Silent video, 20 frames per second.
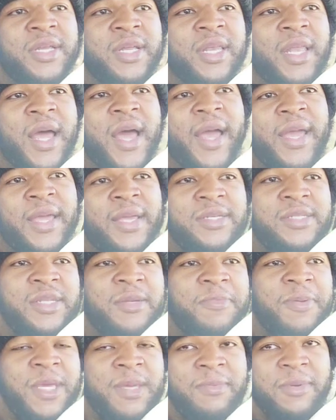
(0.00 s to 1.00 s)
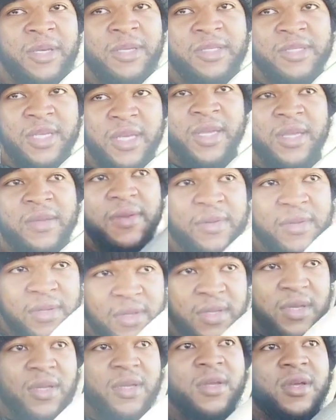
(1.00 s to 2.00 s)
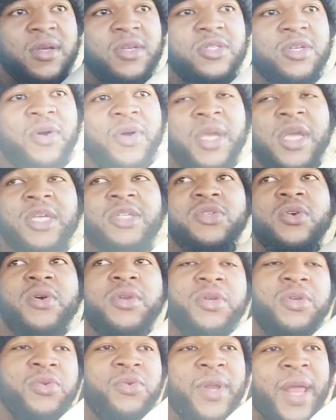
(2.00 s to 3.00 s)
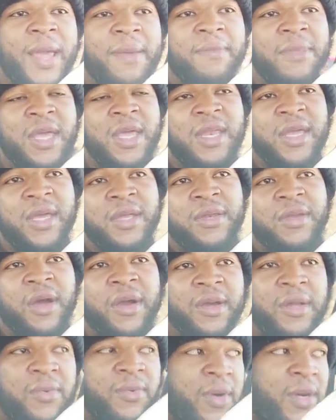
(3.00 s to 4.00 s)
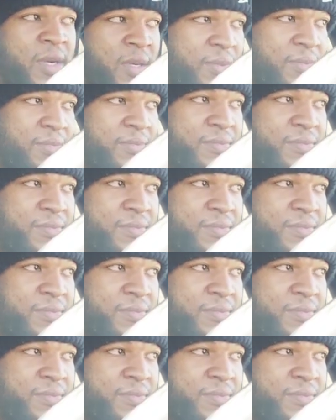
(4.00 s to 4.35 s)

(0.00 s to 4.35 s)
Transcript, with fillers: an alliance to PBC. So he's going to do their media dirty work.